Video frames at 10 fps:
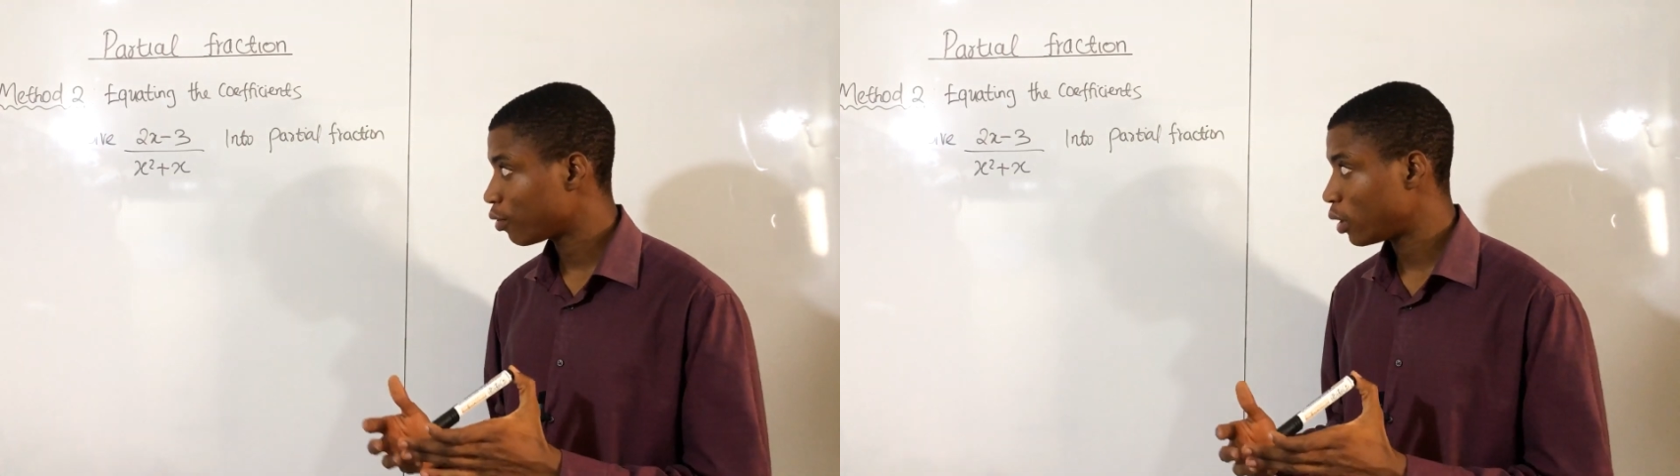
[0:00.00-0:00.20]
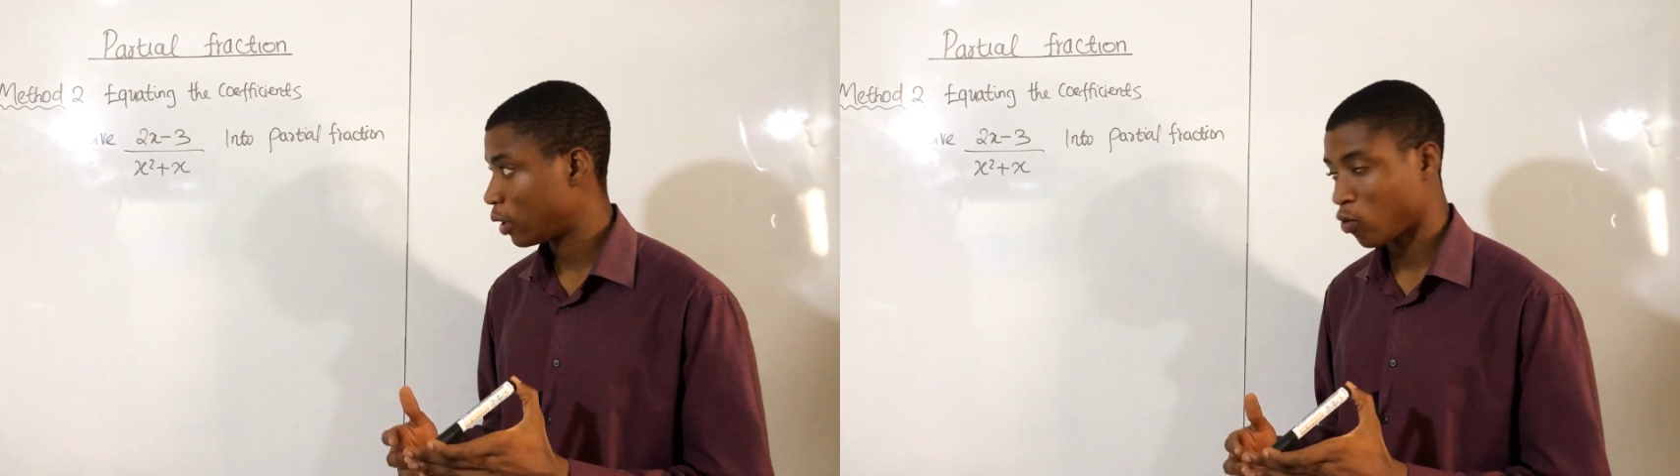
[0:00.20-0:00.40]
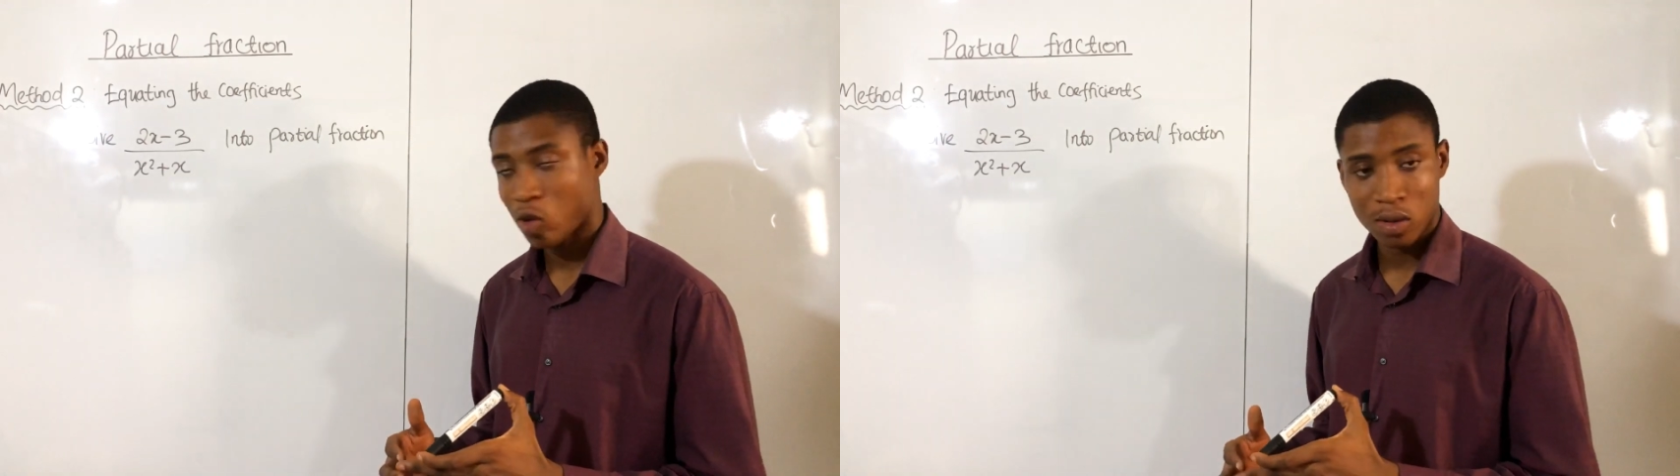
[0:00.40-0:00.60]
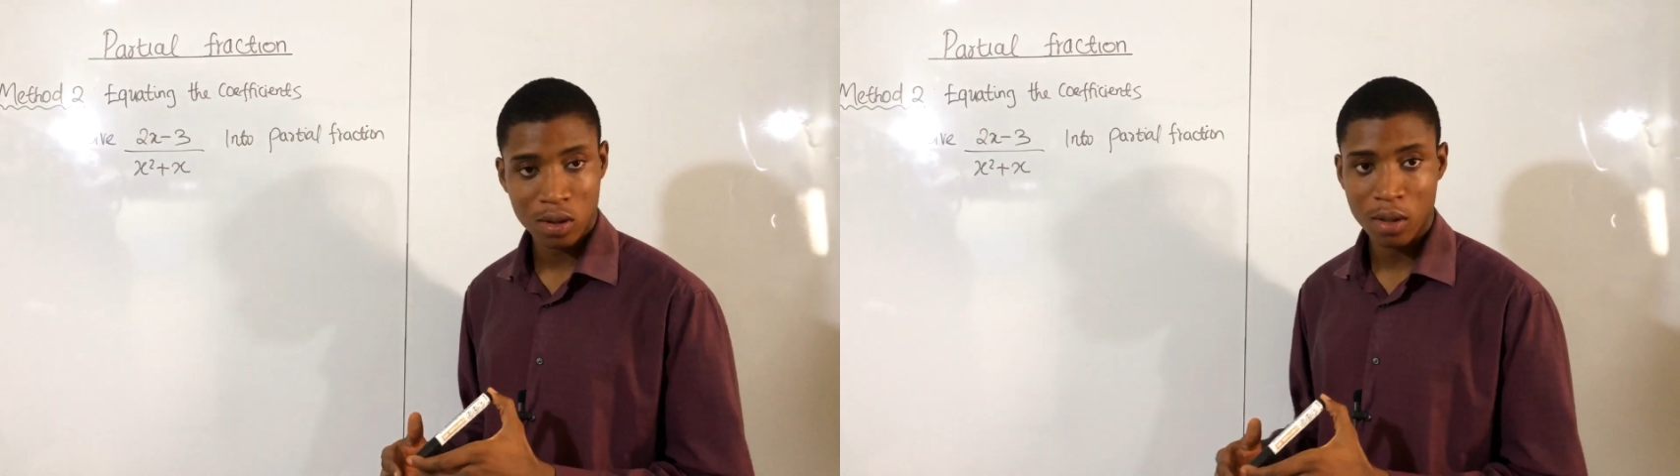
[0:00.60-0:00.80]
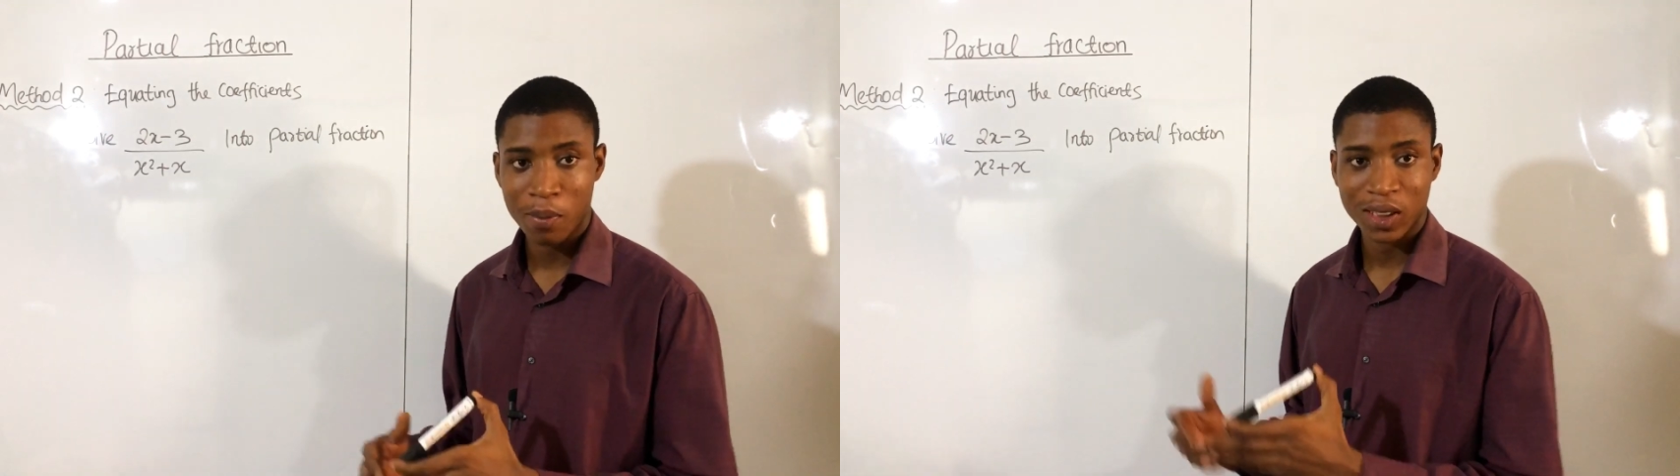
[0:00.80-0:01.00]
a
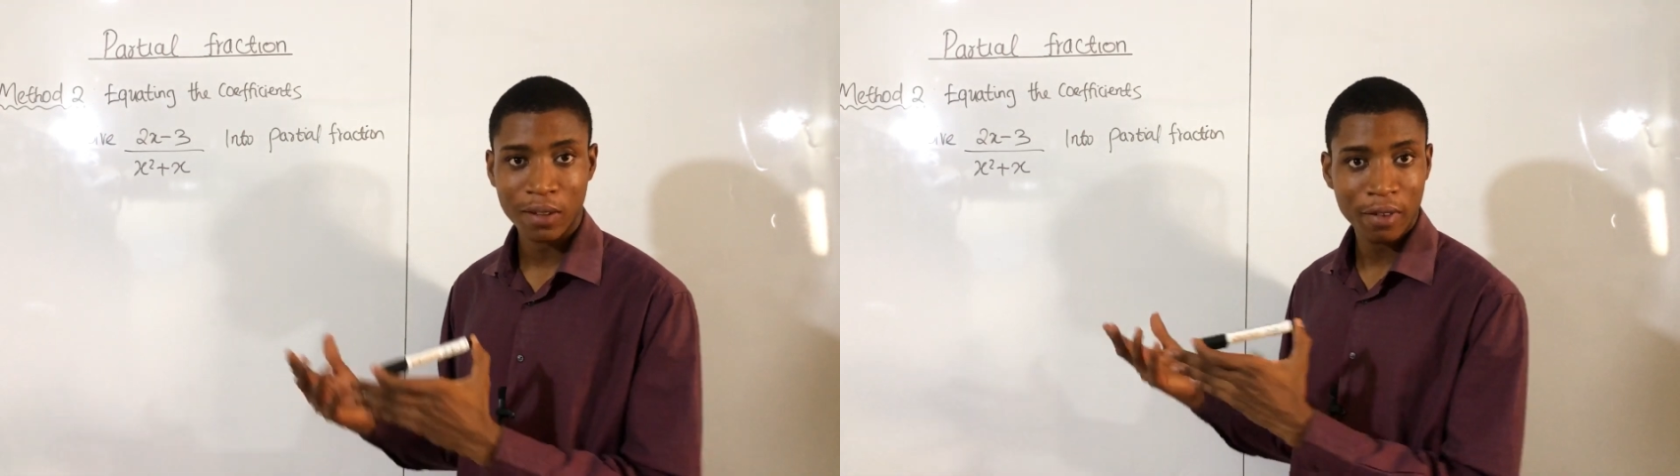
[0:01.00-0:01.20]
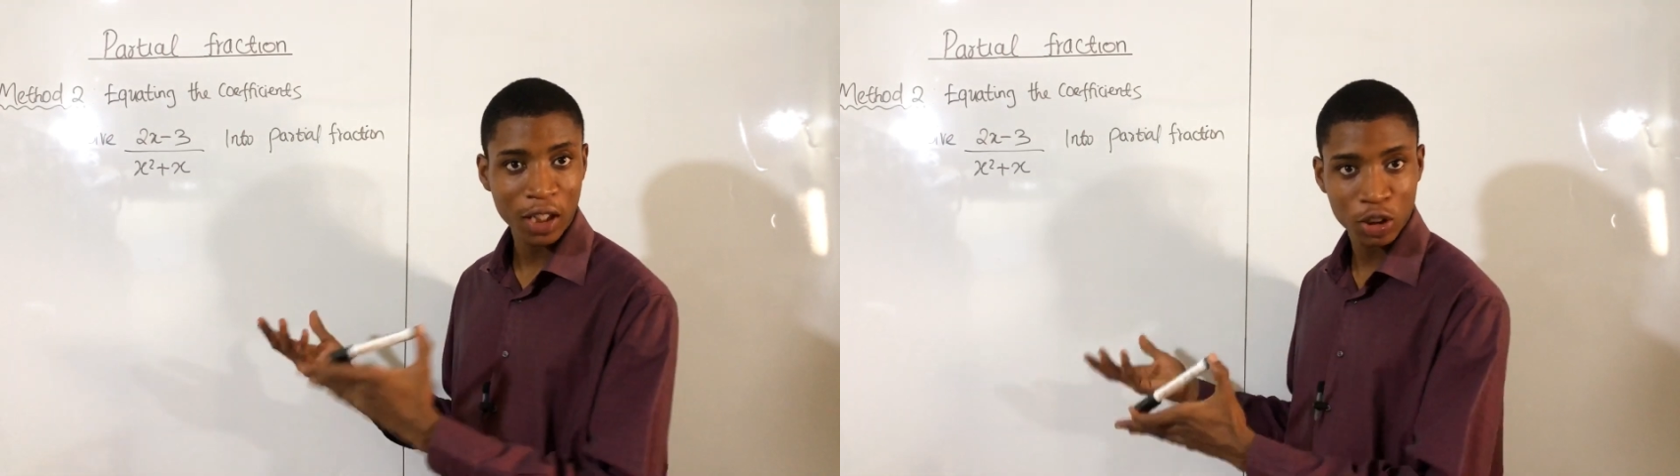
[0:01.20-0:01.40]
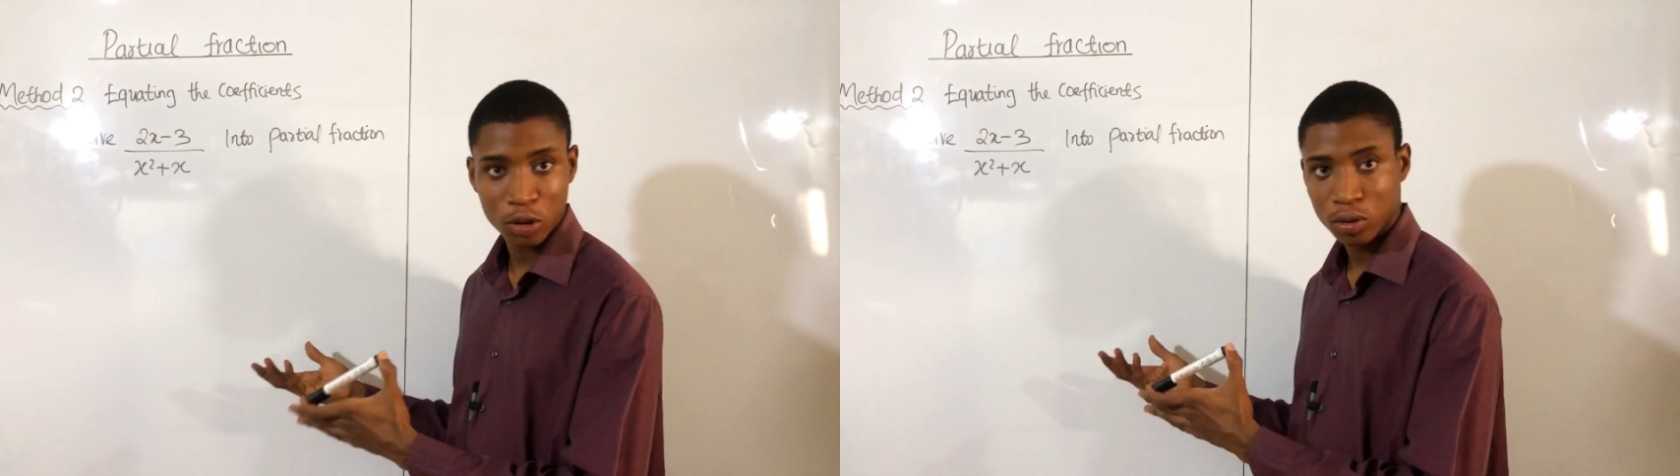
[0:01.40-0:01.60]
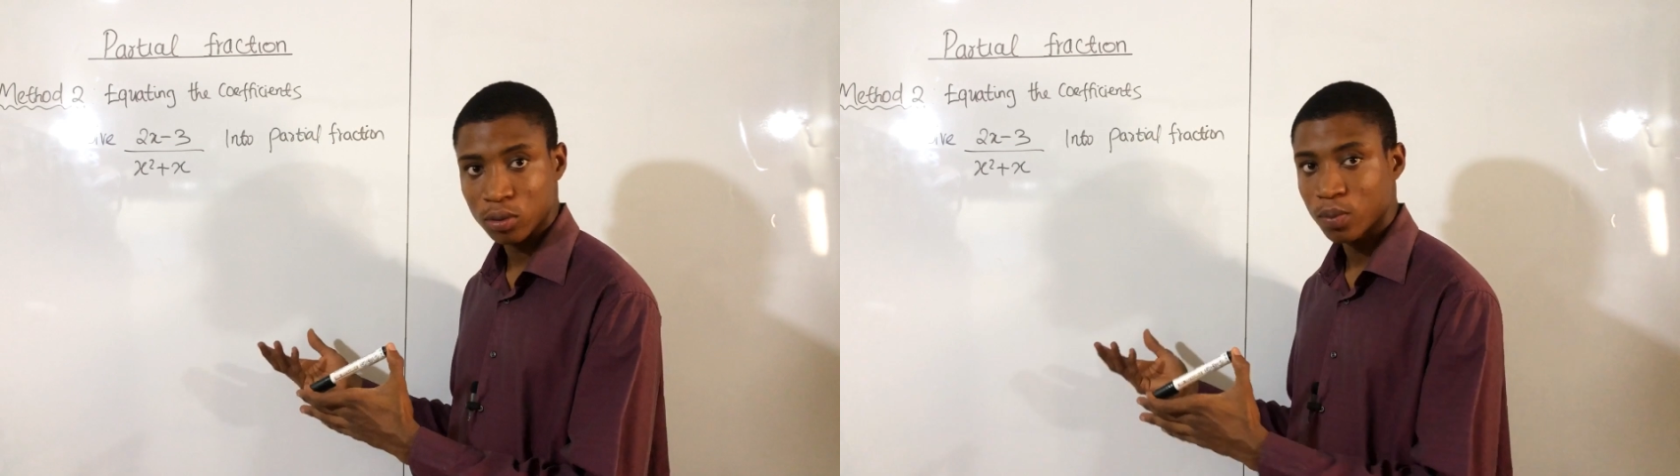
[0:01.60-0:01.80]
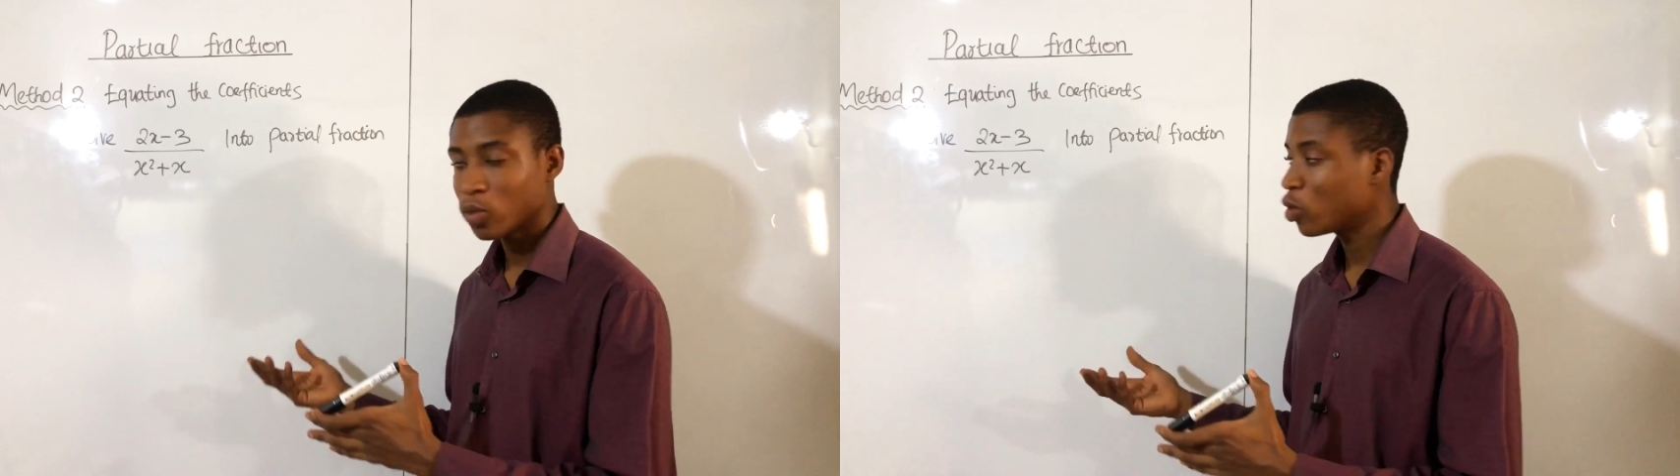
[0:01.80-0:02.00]
partial fraction